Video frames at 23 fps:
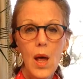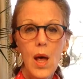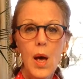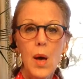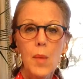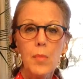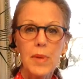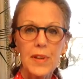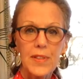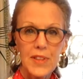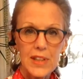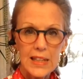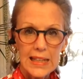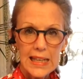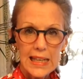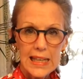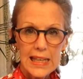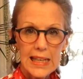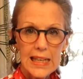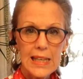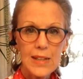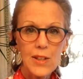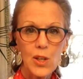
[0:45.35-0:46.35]
But
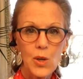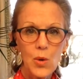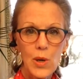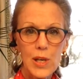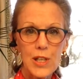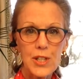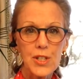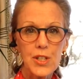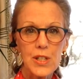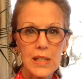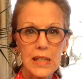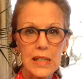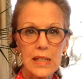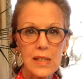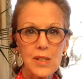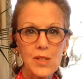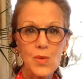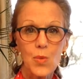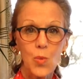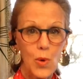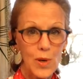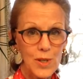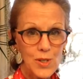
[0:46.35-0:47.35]
today, the question is,
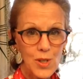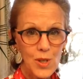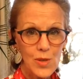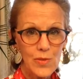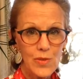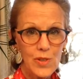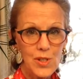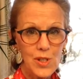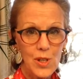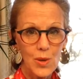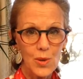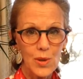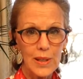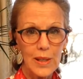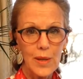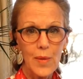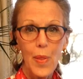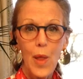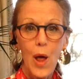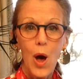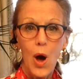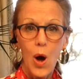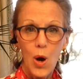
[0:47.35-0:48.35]
what's oversoling?
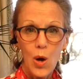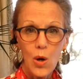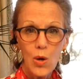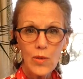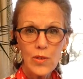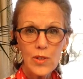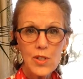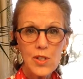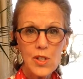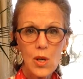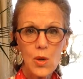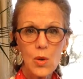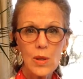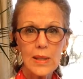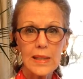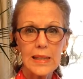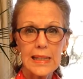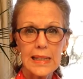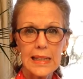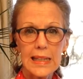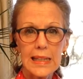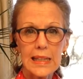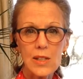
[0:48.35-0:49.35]
Oversoling
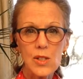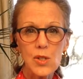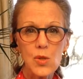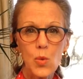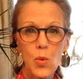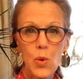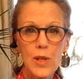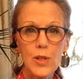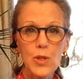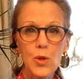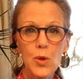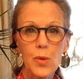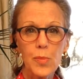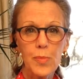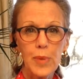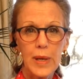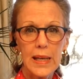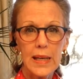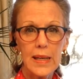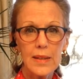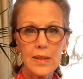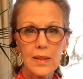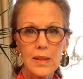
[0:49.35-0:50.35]
is when your
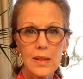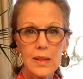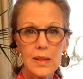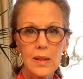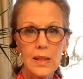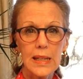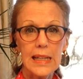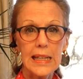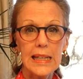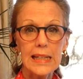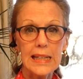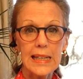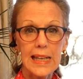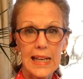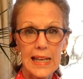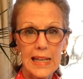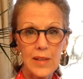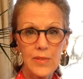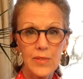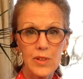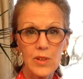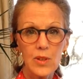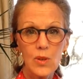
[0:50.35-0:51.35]
pet in
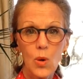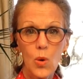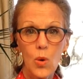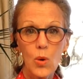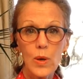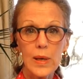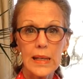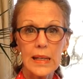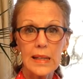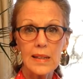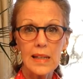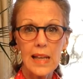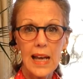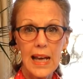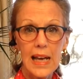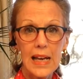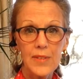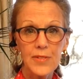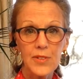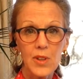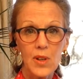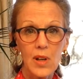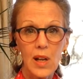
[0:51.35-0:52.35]
heaven or in the
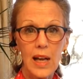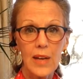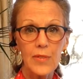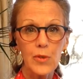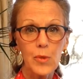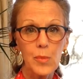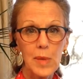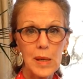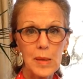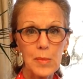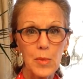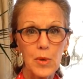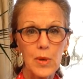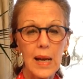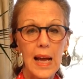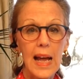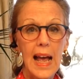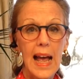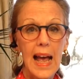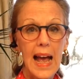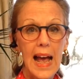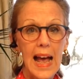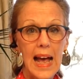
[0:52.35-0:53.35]
afterlife, remember,
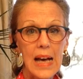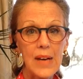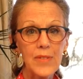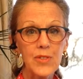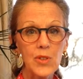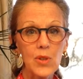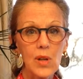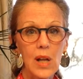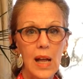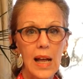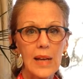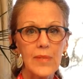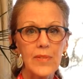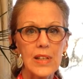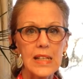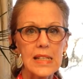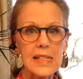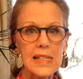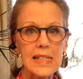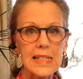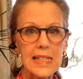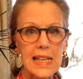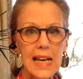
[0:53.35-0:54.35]
afterlife is
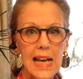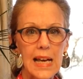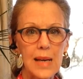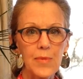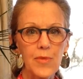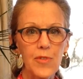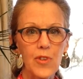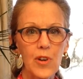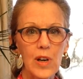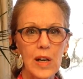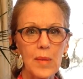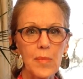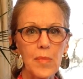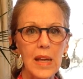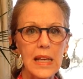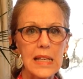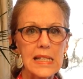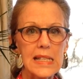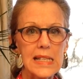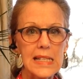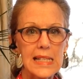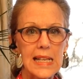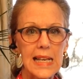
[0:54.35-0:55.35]
the time frame they
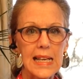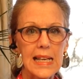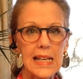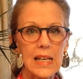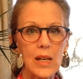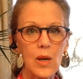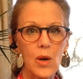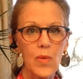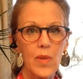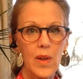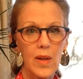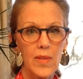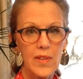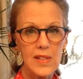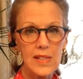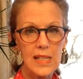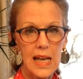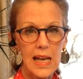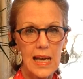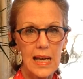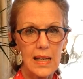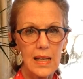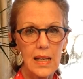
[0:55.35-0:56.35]
stay on the other
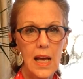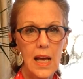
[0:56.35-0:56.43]
side,